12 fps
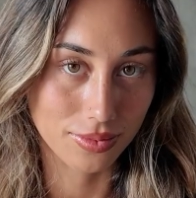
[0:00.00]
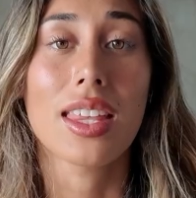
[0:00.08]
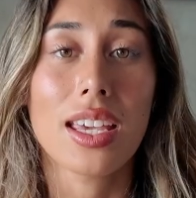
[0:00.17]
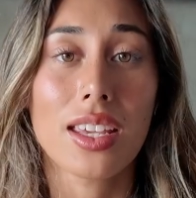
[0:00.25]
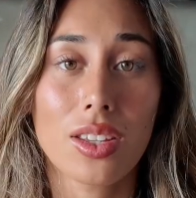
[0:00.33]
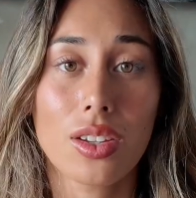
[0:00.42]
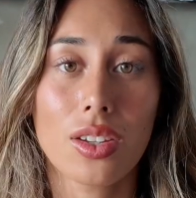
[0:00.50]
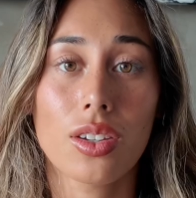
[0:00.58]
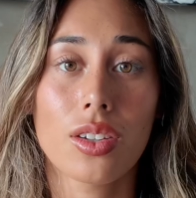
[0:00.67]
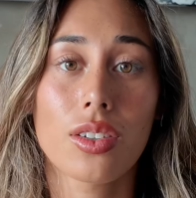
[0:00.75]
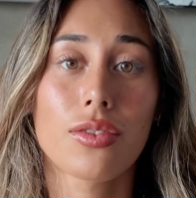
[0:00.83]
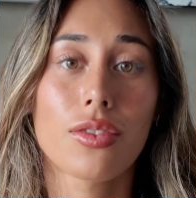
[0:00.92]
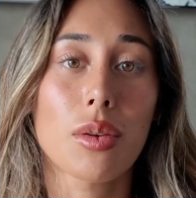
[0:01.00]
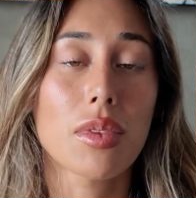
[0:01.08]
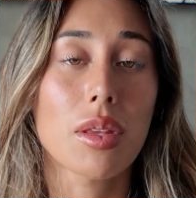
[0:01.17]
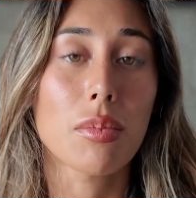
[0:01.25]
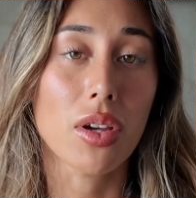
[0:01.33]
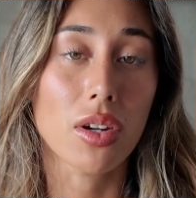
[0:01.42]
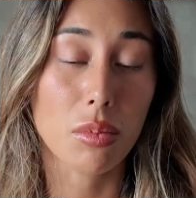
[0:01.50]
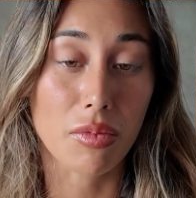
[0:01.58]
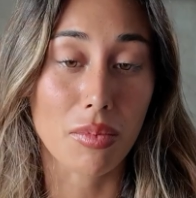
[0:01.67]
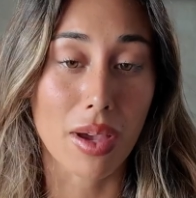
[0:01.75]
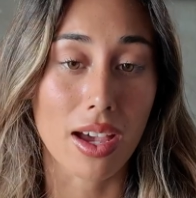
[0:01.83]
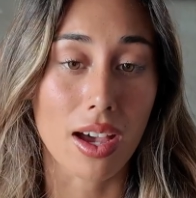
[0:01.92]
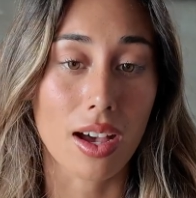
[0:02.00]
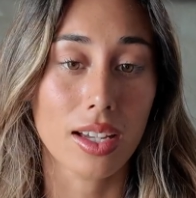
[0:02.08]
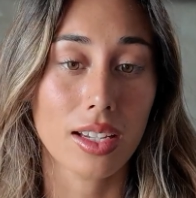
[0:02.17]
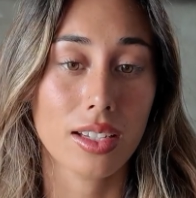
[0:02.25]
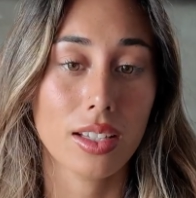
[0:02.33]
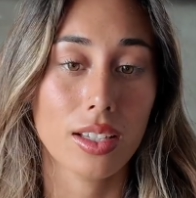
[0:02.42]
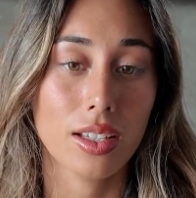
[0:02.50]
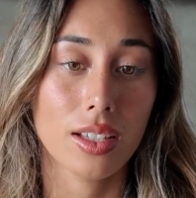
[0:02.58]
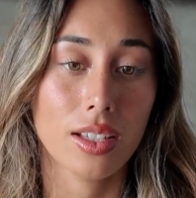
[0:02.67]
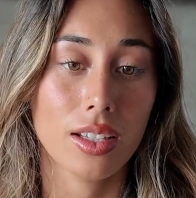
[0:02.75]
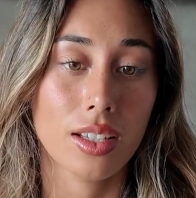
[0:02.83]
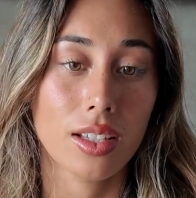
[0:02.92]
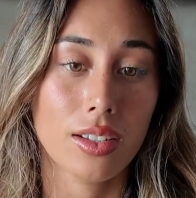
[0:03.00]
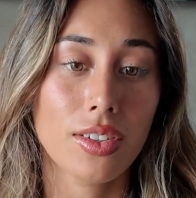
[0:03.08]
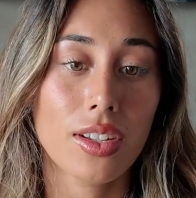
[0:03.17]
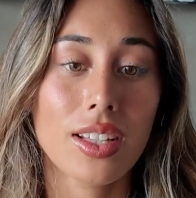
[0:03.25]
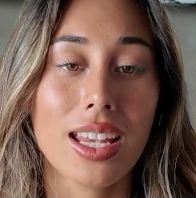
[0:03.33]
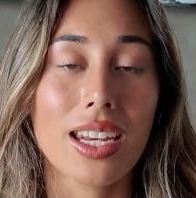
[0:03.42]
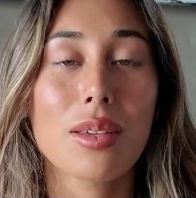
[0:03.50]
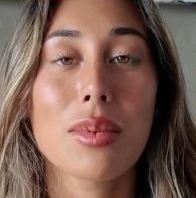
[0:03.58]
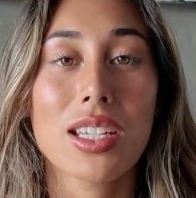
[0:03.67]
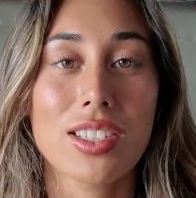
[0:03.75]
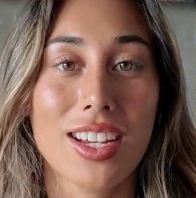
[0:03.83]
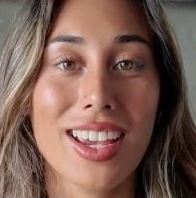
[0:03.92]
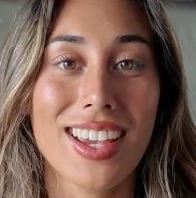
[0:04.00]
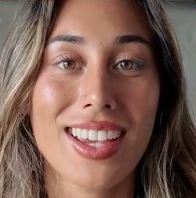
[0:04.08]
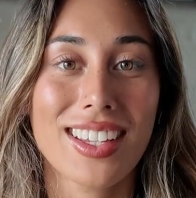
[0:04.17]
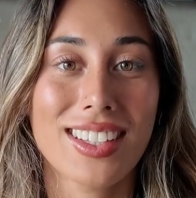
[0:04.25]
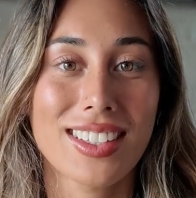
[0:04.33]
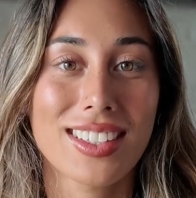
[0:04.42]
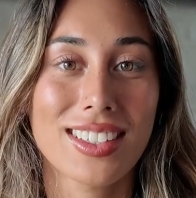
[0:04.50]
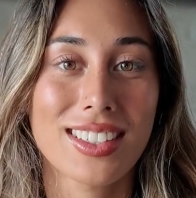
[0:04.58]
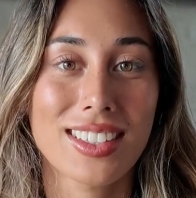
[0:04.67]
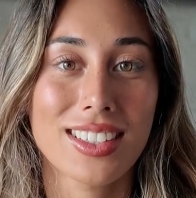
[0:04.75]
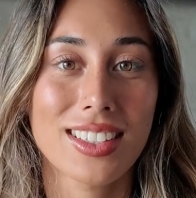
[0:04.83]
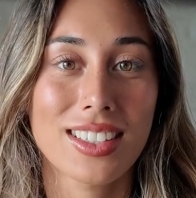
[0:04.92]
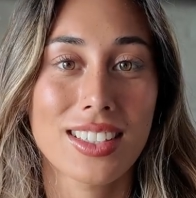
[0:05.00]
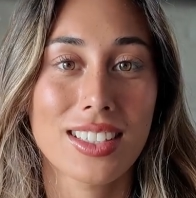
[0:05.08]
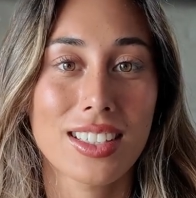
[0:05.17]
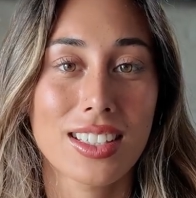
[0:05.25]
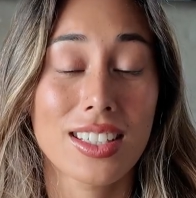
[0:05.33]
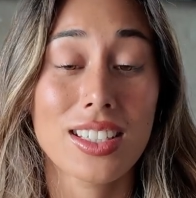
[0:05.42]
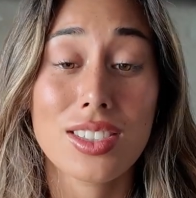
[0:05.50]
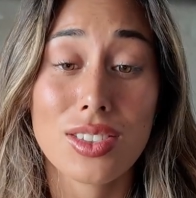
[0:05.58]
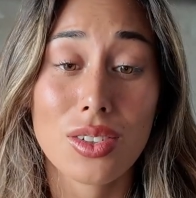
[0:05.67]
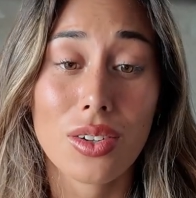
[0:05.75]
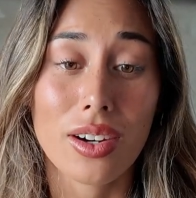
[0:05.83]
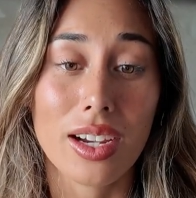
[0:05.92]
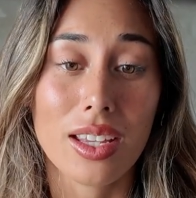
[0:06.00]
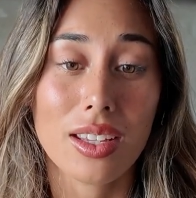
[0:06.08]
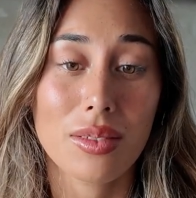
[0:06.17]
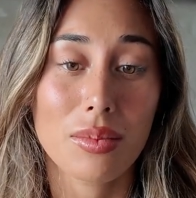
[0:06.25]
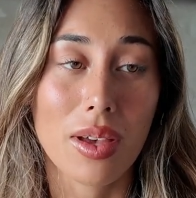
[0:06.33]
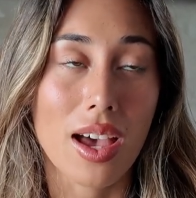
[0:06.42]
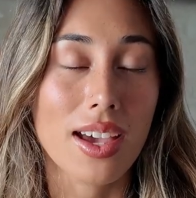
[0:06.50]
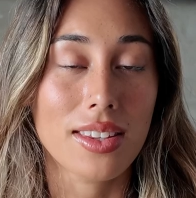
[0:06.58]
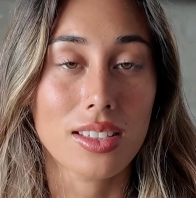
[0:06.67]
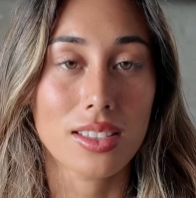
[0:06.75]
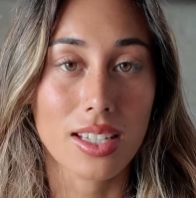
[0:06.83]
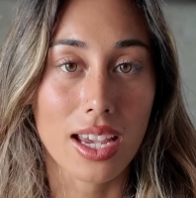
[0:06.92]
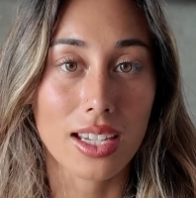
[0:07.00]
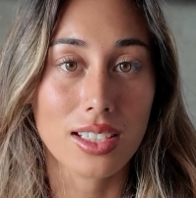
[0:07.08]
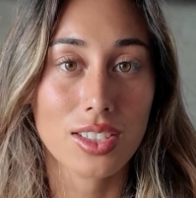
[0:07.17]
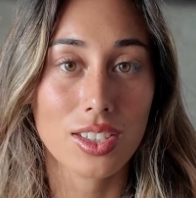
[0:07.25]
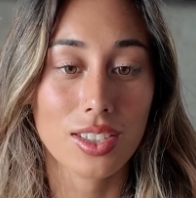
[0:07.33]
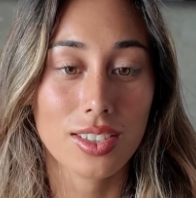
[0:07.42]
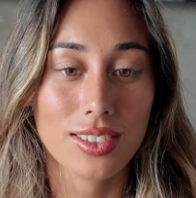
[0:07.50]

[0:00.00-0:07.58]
Thank you from the bottom of my heart for letting me share this story behind the stage.